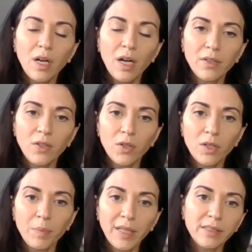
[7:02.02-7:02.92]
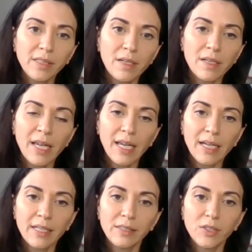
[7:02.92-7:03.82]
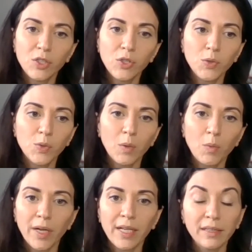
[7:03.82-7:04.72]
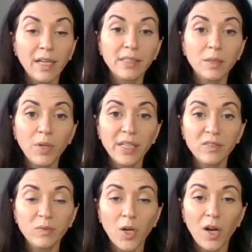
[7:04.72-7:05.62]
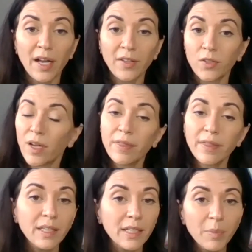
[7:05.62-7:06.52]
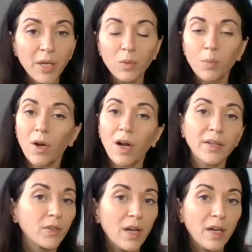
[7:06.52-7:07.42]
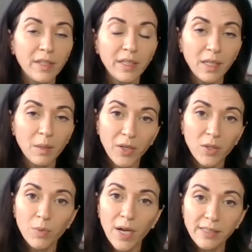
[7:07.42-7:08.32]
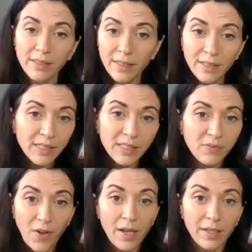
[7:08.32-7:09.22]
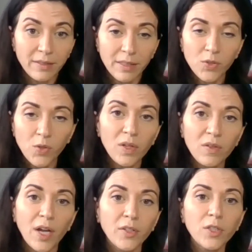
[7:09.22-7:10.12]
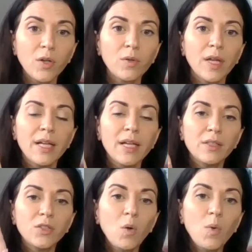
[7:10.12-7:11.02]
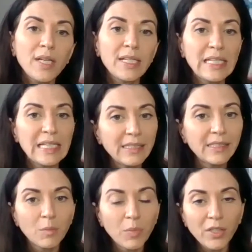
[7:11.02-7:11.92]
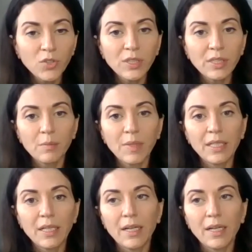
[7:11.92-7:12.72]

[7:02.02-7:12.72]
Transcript: on your Peloton and you are wearing a less compressive bra and you're not thinking about your bra and you're not thinking about your breast, then it's fine. It's totally fine. No one needs compression. I mean,